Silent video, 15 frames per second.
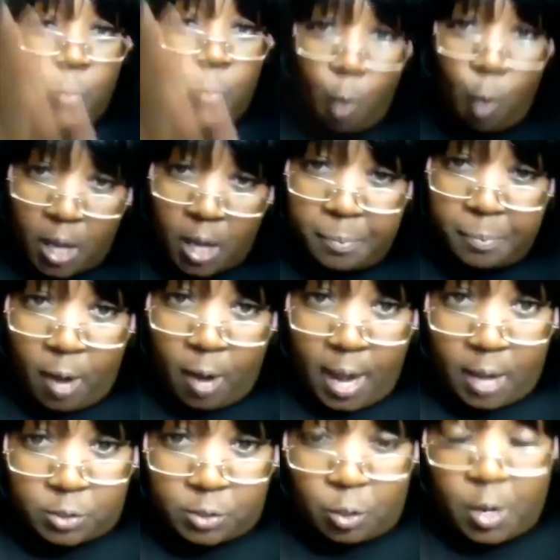one
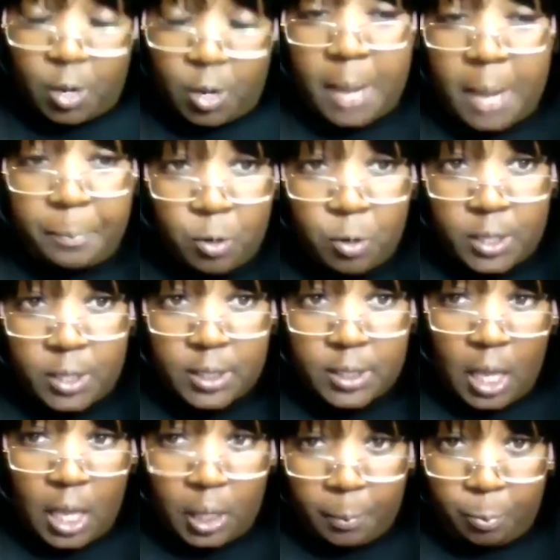browser and put
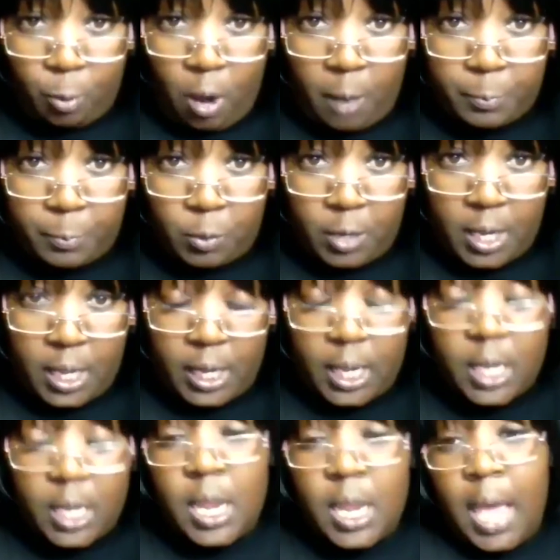teleprompter in
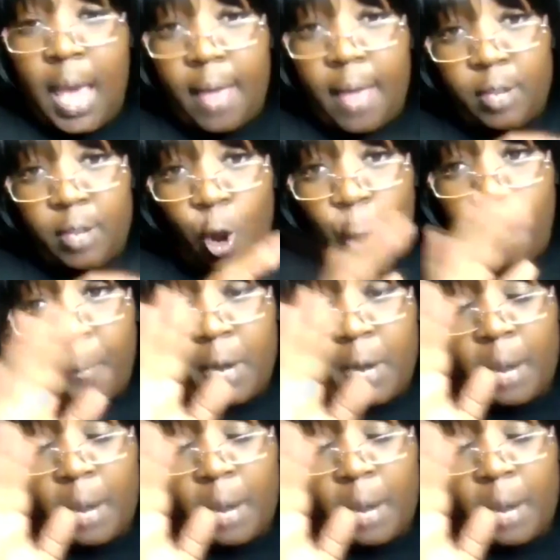it, and then open up